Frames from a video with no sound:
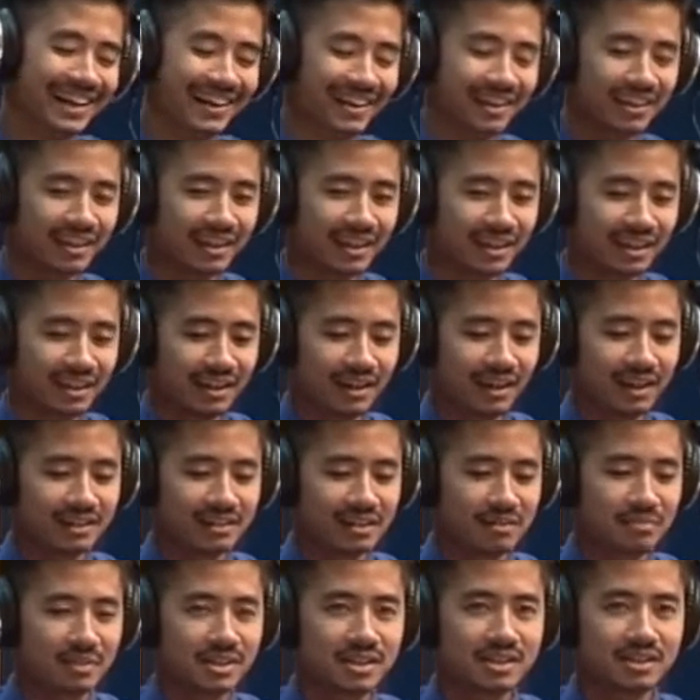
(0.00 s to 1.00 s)
Okay,
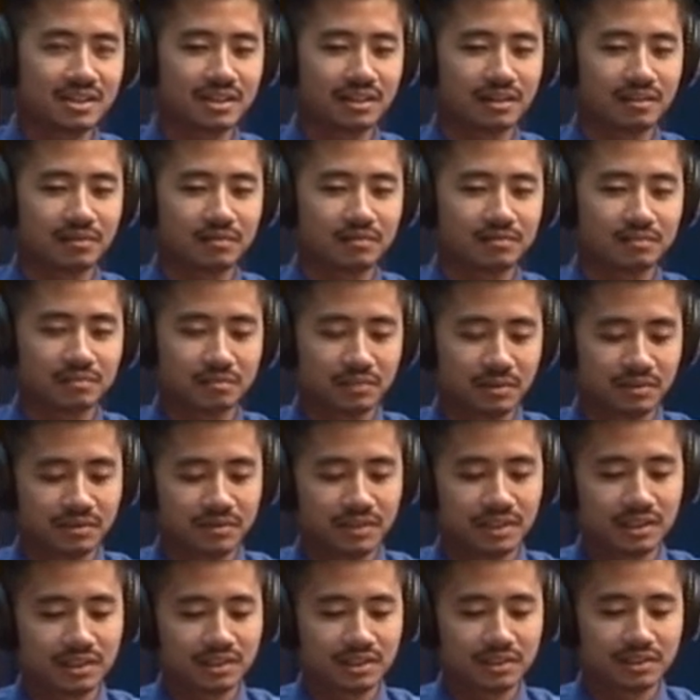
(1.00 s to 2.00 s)
as I mentioned
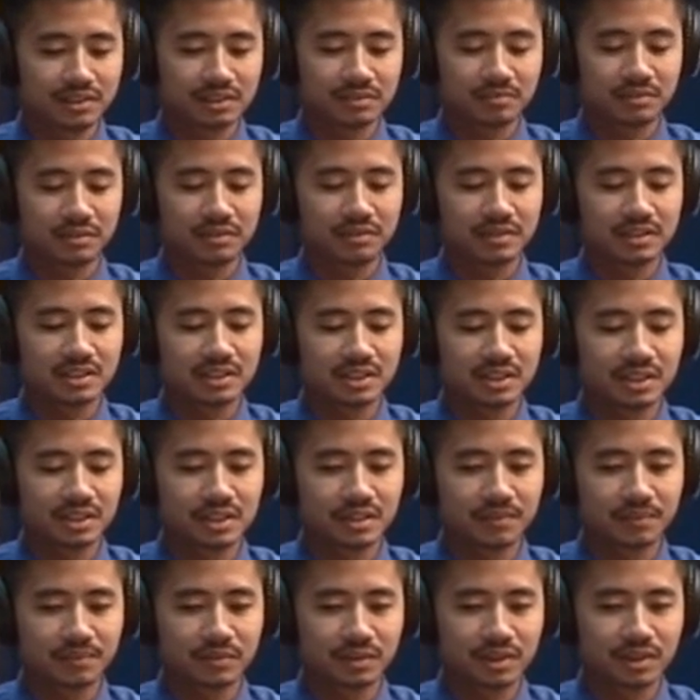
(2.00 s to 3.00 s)

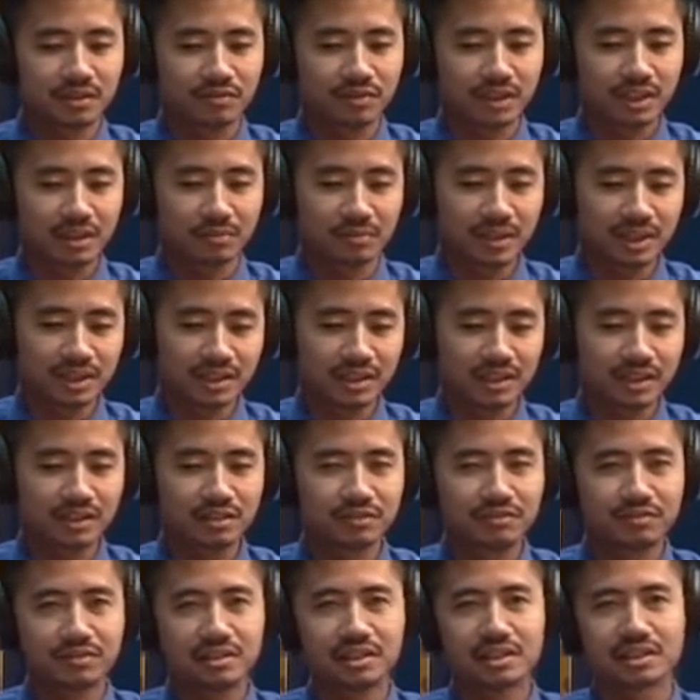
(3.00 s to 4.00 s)
previously, the fundamental
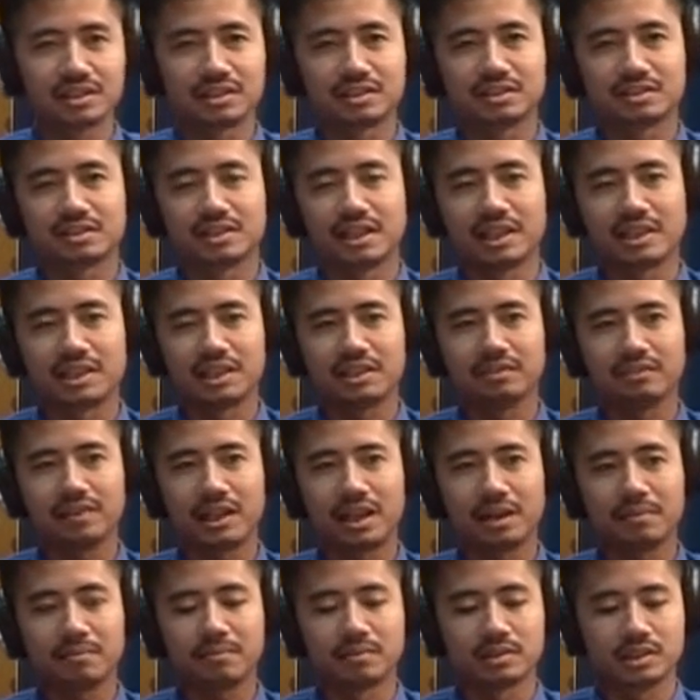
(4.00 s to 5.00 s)
difference is native
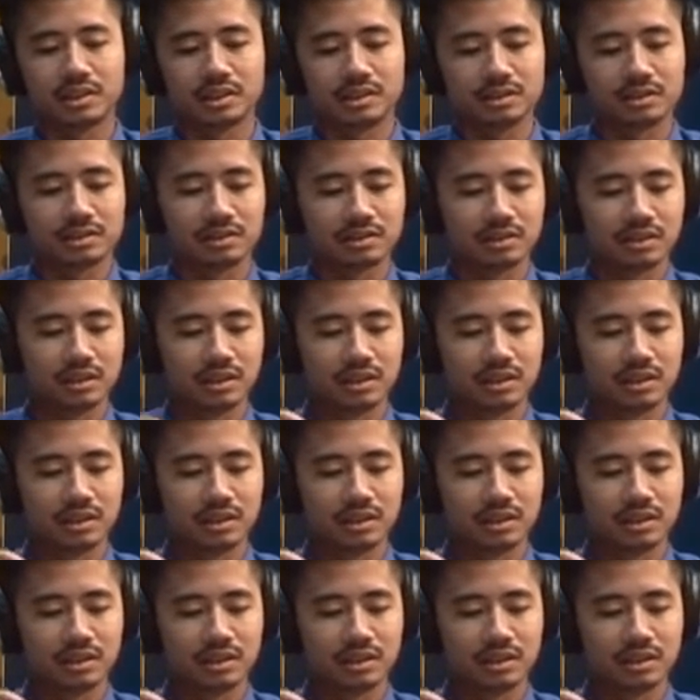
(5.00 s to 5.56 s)
app is